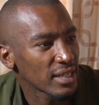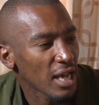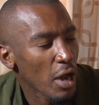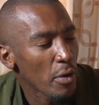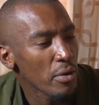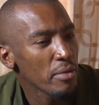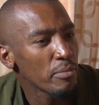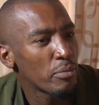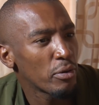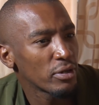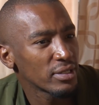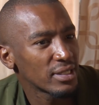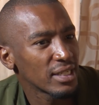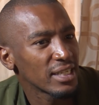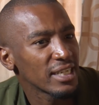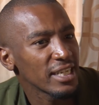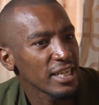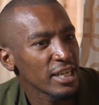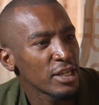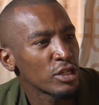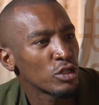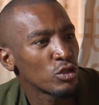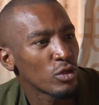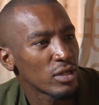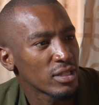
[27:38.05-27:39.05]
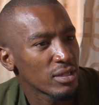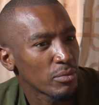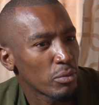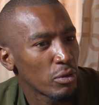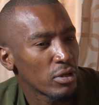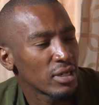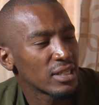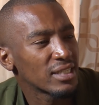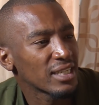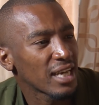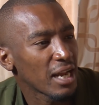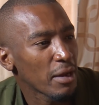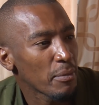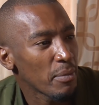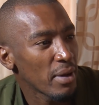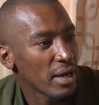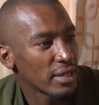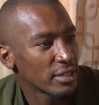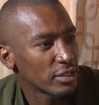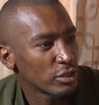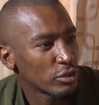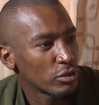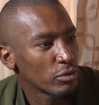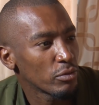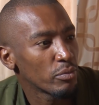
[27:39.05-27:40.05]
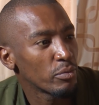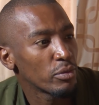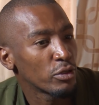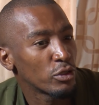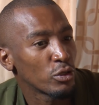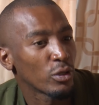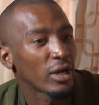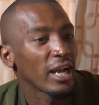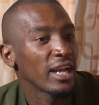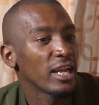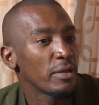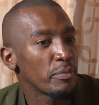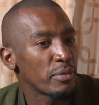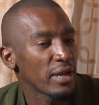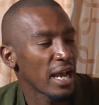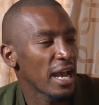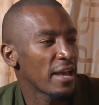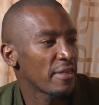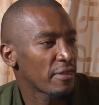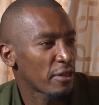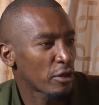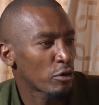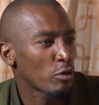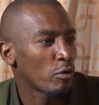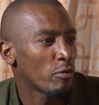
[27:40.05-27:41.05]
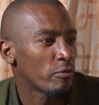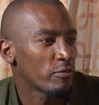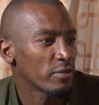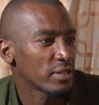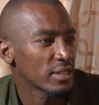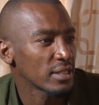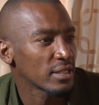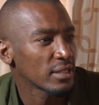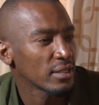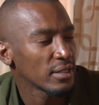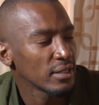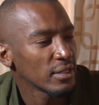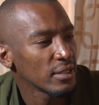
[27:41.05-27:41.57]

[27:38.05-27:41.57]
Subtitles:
How important is you as a political party to rally behind that office?